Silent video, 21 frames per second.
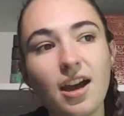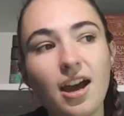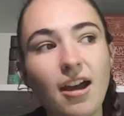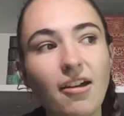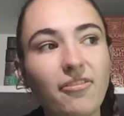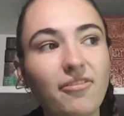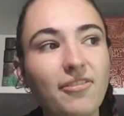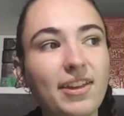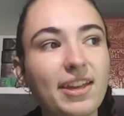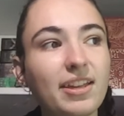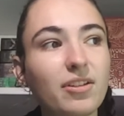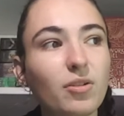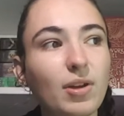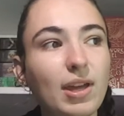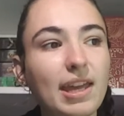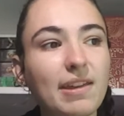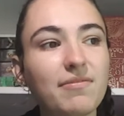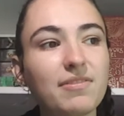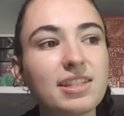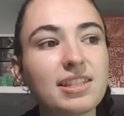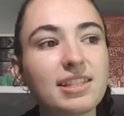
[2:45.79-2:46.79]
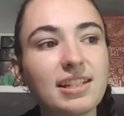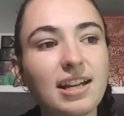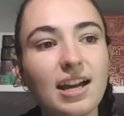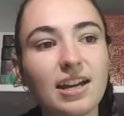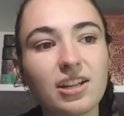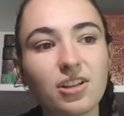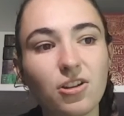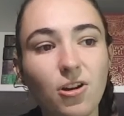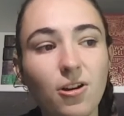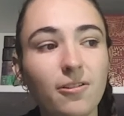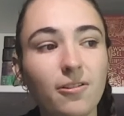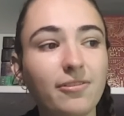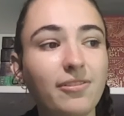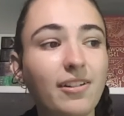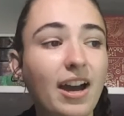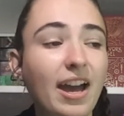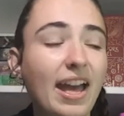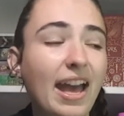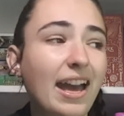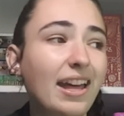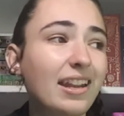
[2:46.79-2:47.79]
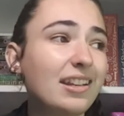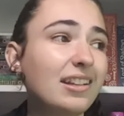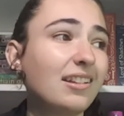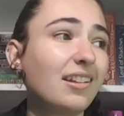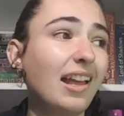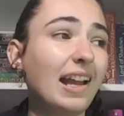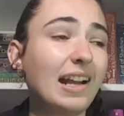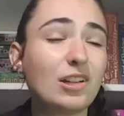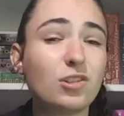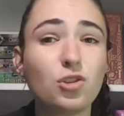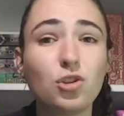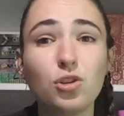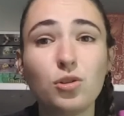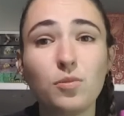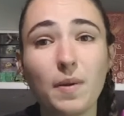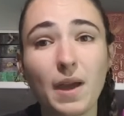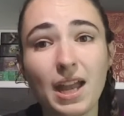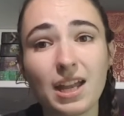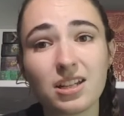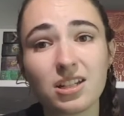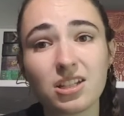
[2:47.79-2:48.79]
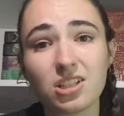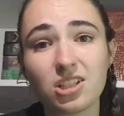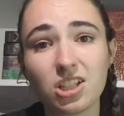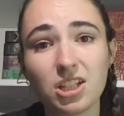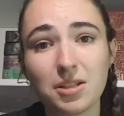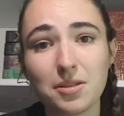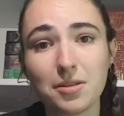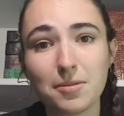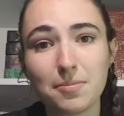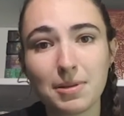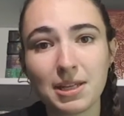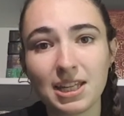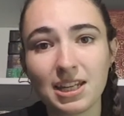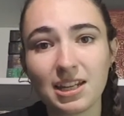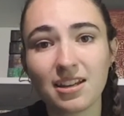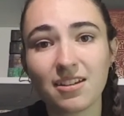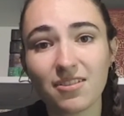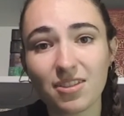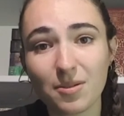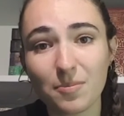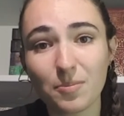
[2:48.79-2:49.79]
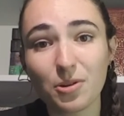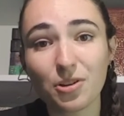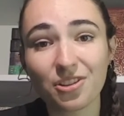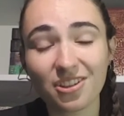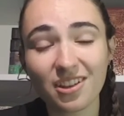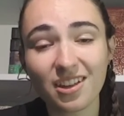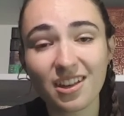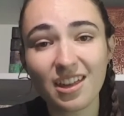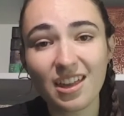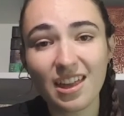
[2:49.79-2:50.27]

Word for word: I think even starting off I added like two pages to the beginning of the book.